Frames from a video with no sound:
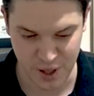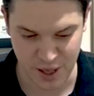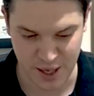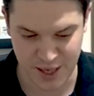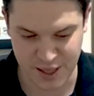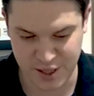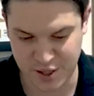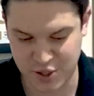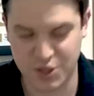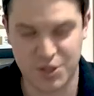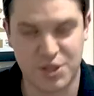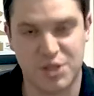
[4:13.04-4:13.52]

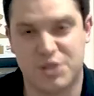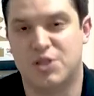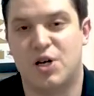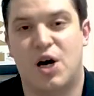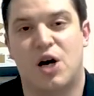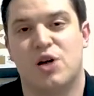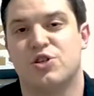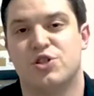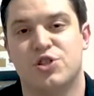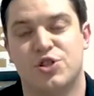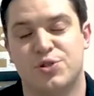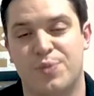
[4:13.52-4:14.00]
it's just a
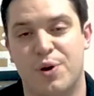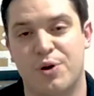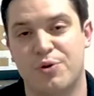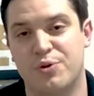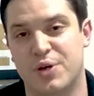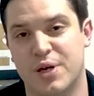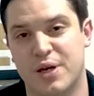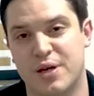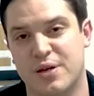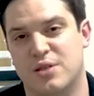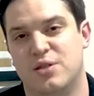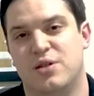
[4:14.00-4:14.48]
touch
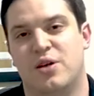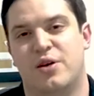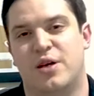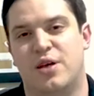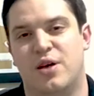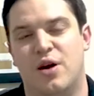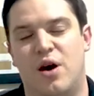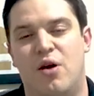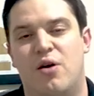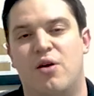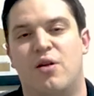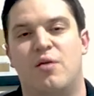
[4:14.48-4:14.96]
smoky. It's like
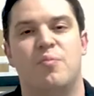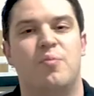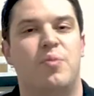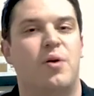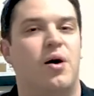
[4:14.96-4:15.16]
your Highland